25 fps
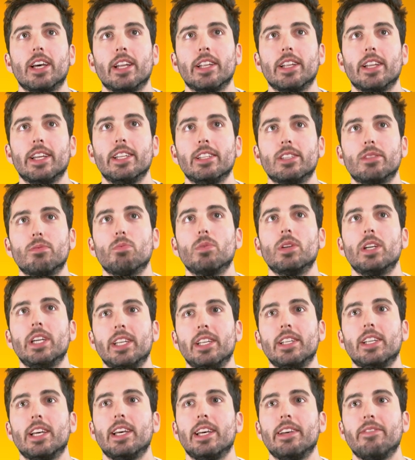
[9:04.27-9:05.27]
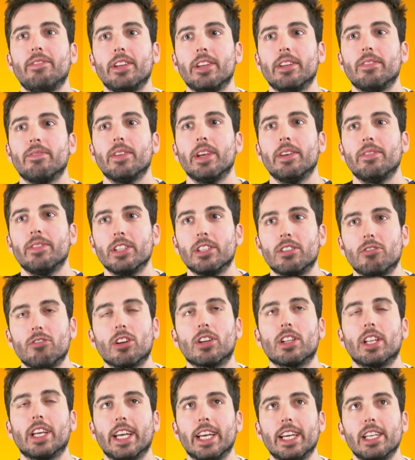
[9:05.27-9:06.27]
and if you're
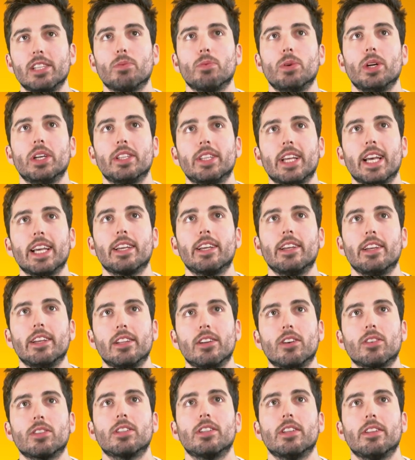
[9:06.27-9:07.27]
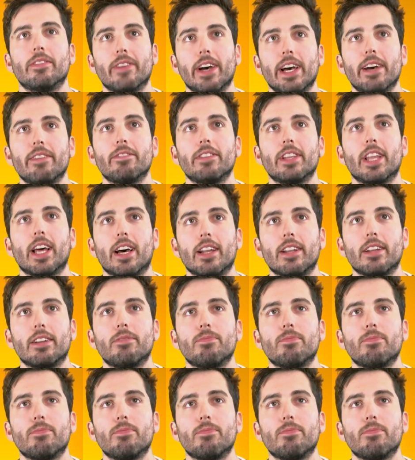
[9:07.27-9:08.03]
struggling, it is worth taking your dog to the vet for that.